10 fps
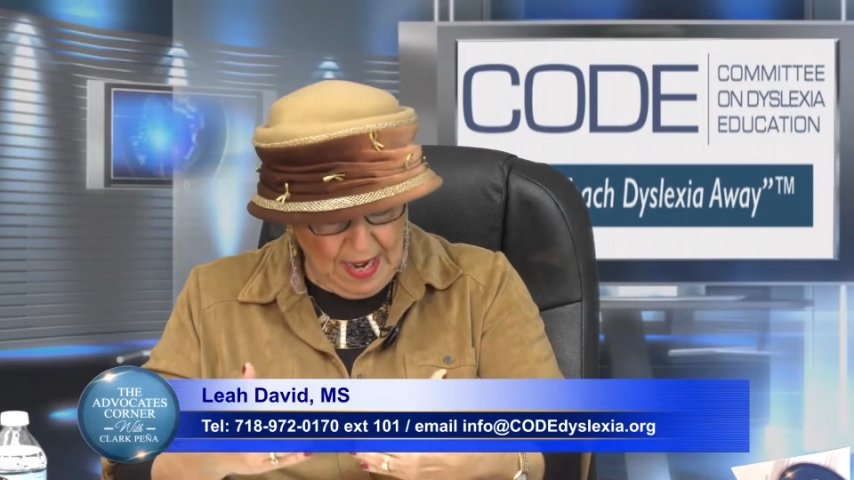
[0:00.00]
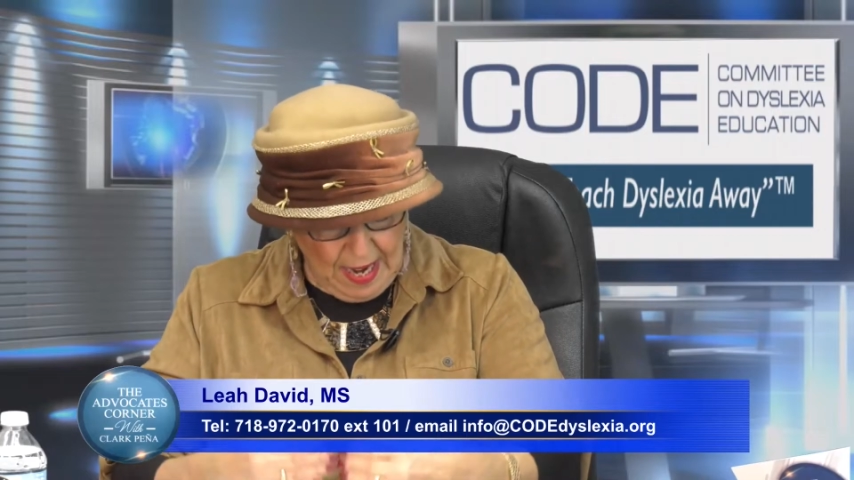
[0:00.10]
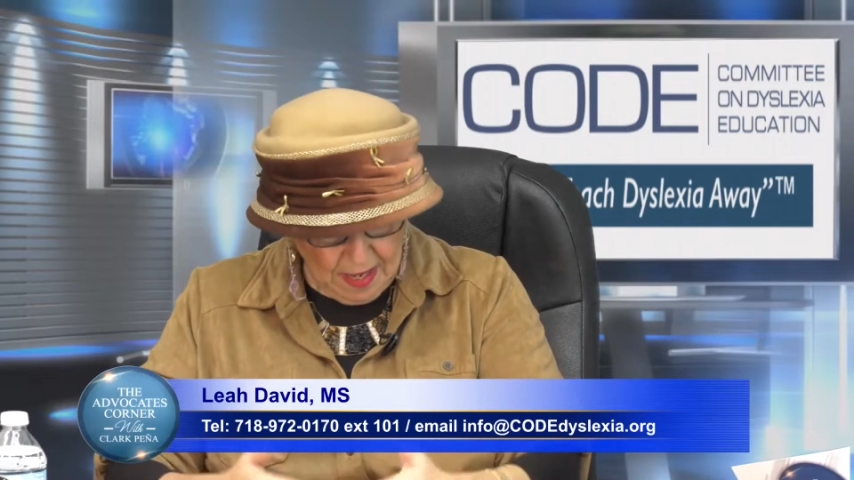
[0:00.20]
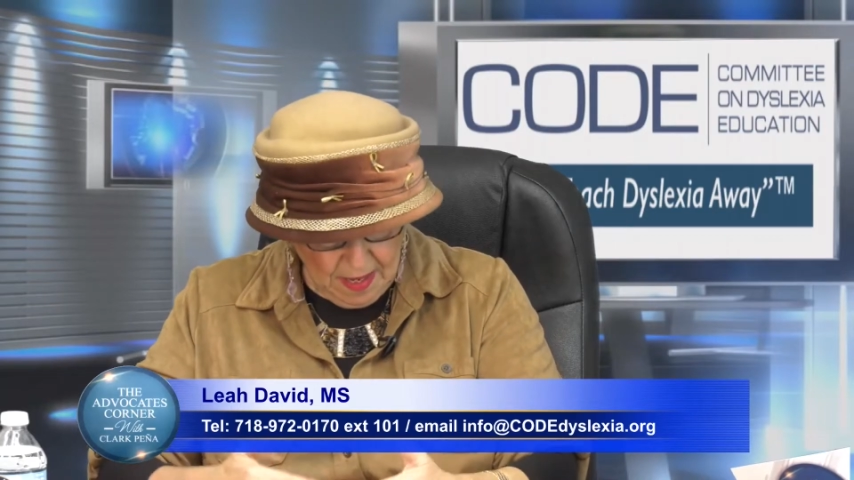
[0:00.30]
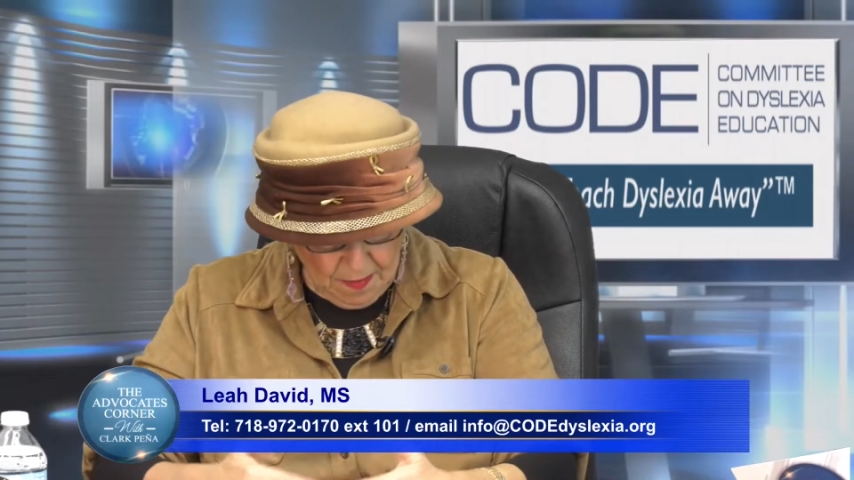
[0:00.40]

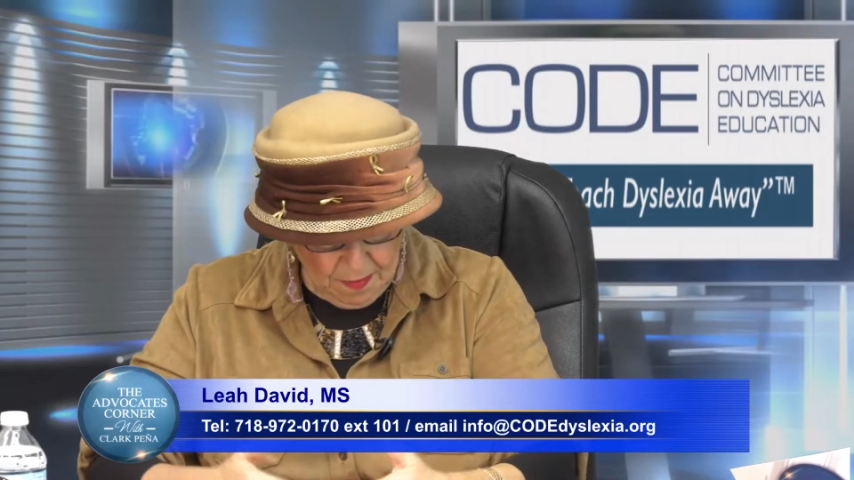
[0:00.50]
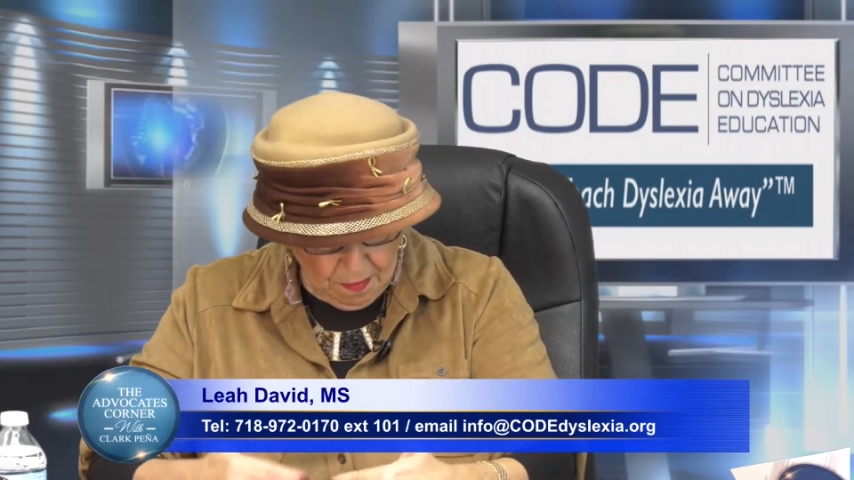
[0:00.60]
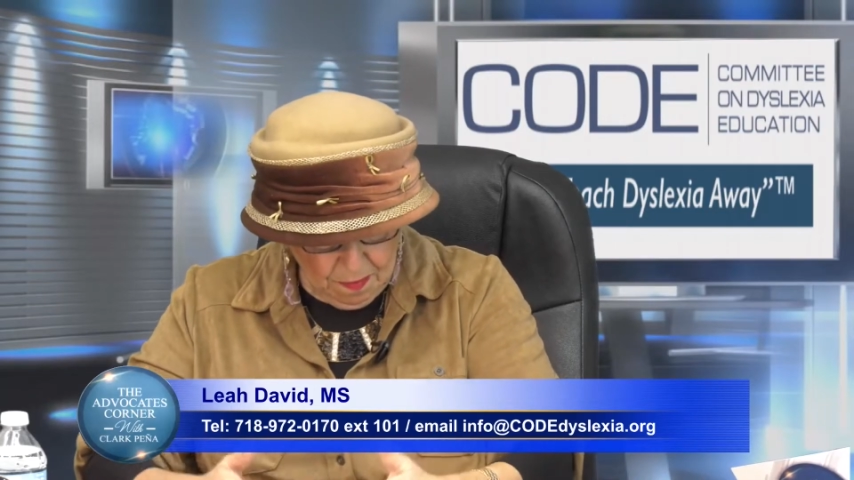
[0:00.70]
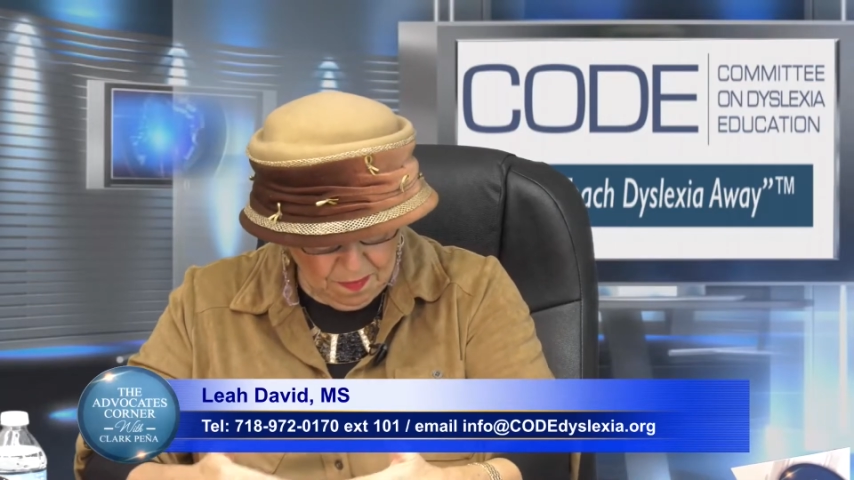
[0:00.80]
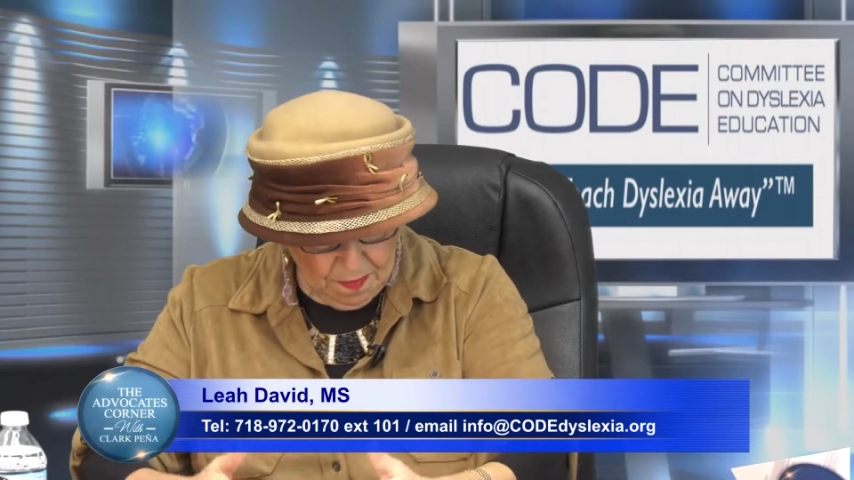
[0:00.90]
and
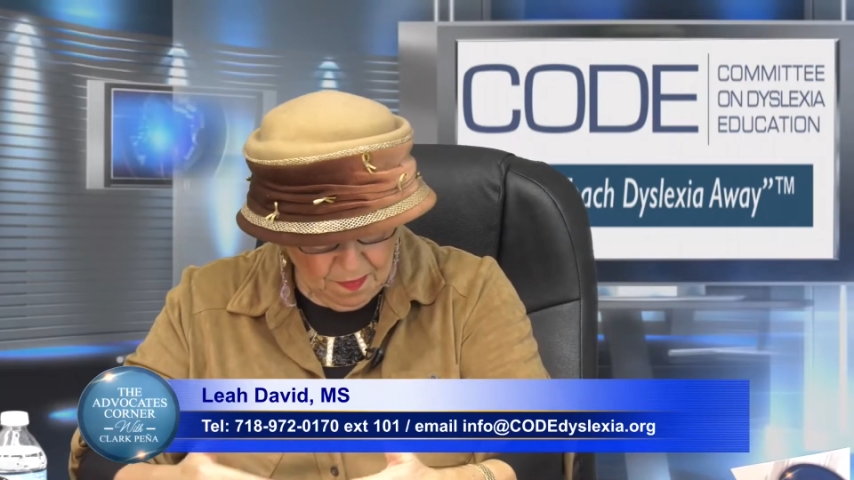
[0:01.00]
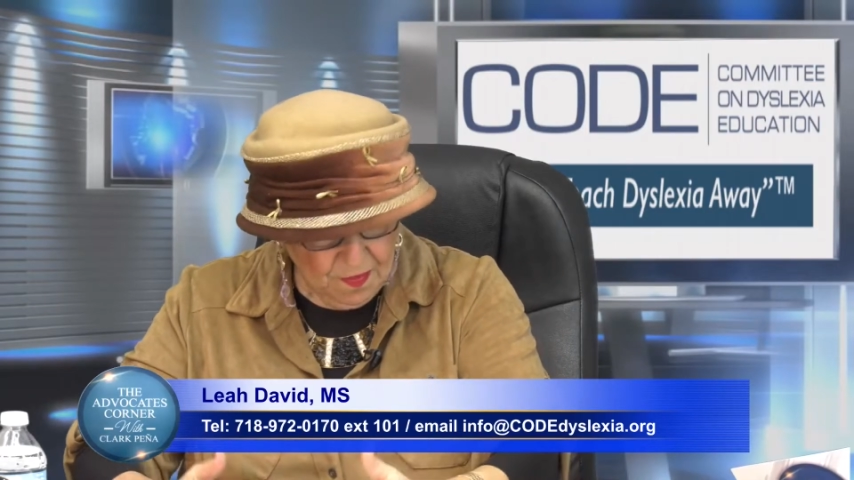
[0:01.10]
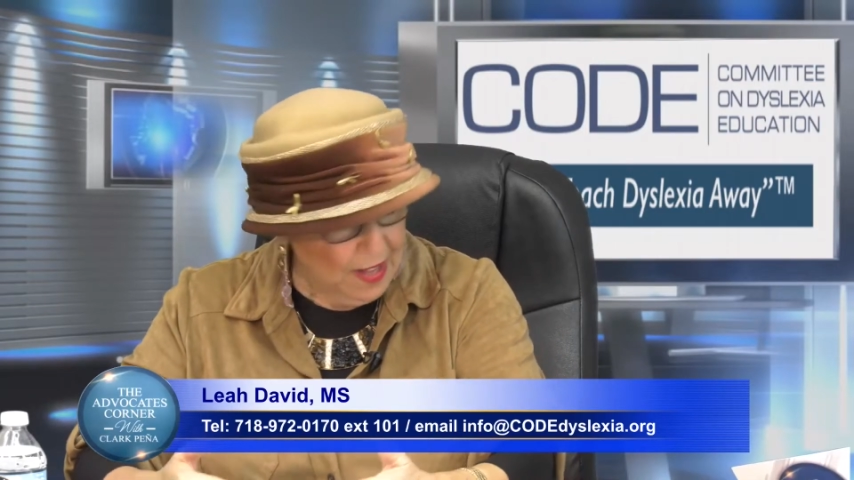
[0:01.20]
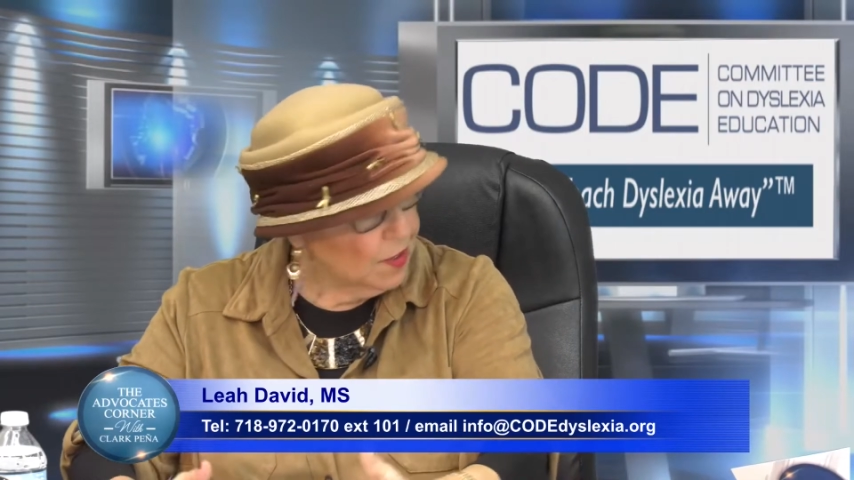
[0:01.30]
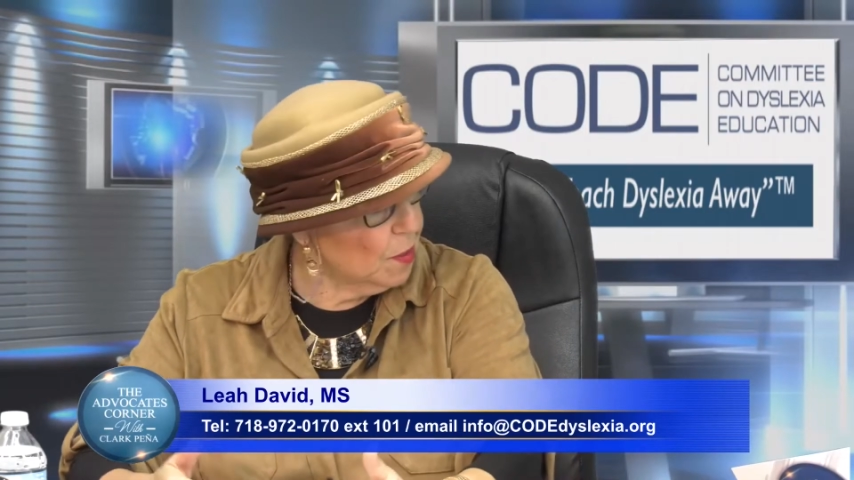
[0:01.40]

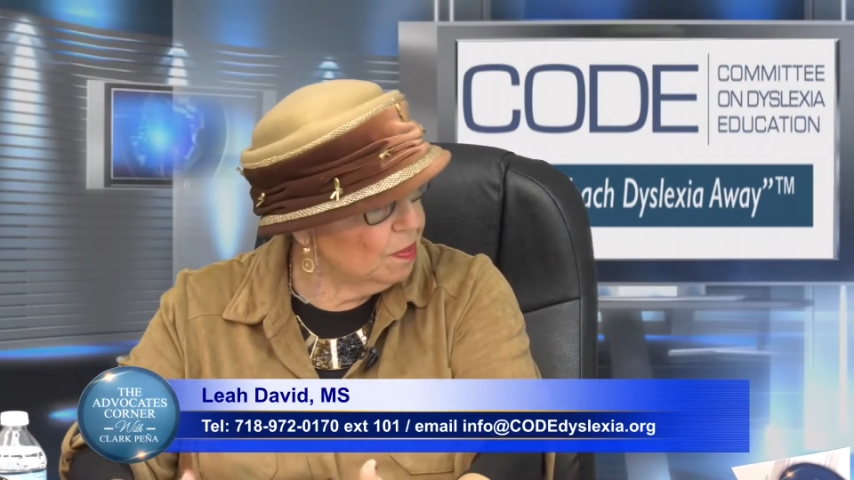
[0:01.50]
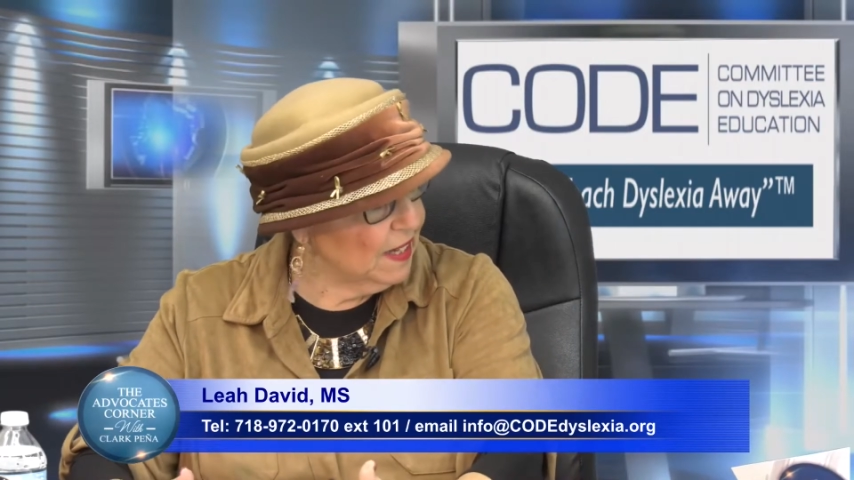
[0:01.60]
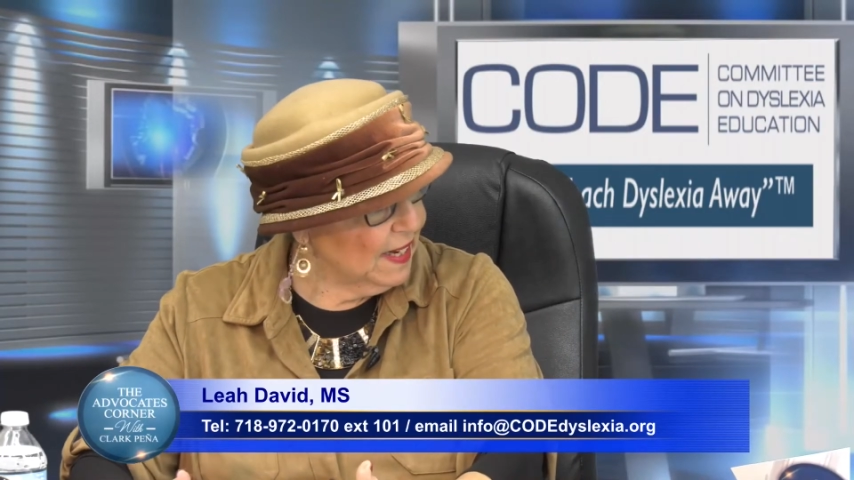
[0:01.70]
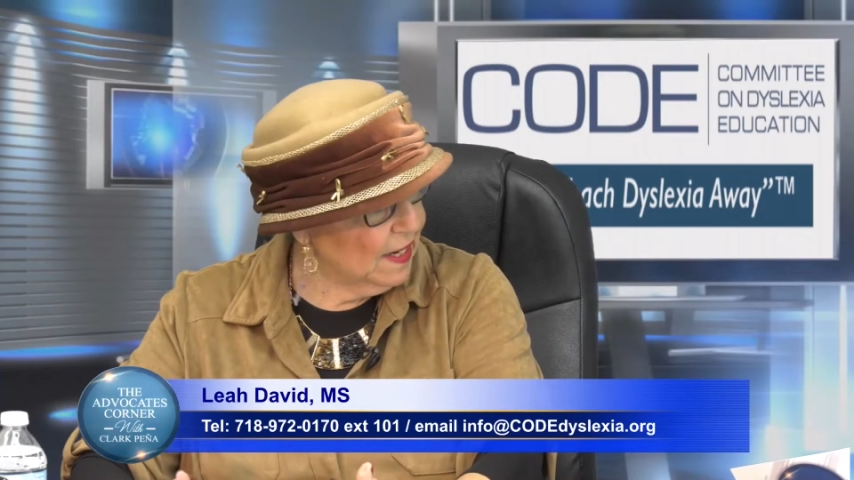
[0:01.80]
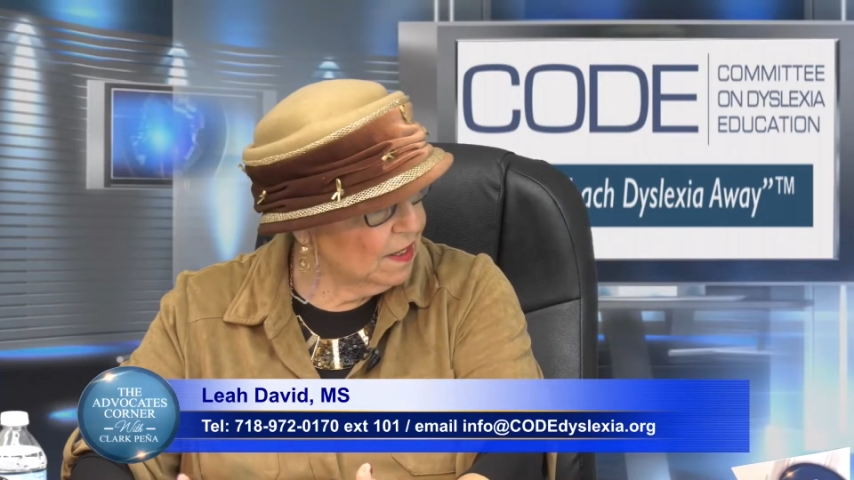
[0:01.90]
follow the
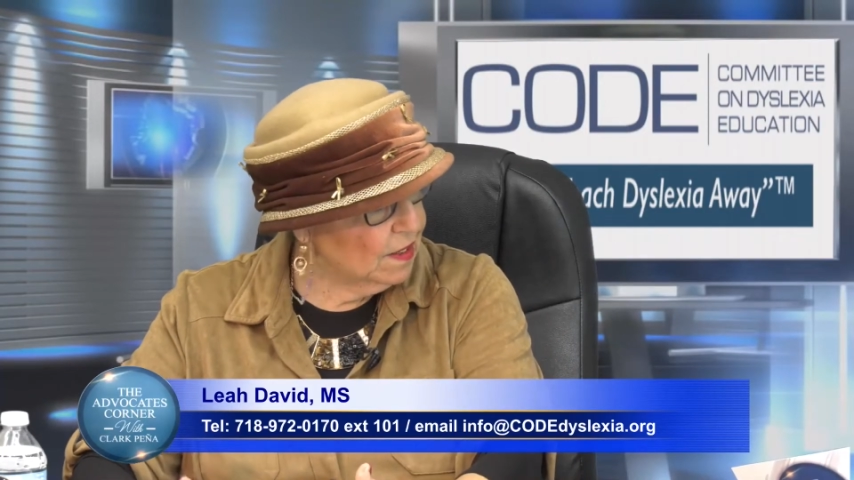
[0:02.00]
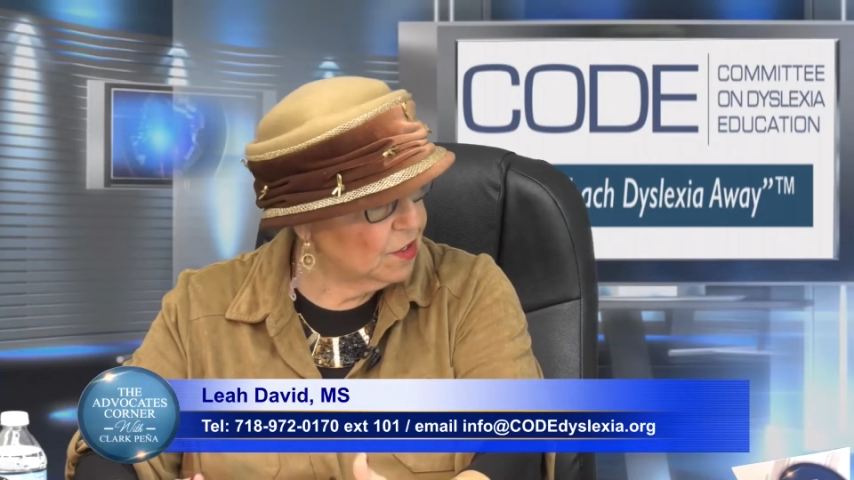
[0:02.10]
plan